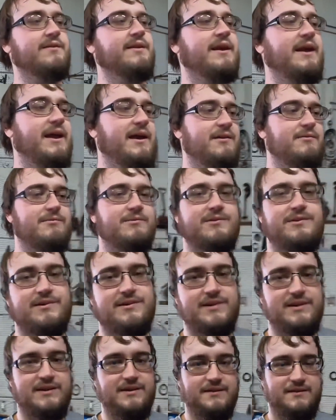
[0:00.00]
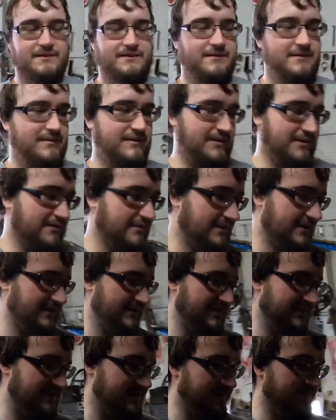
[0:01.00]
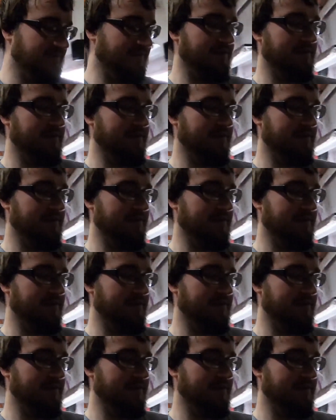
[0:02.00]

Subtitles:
they had a warranty deal on these.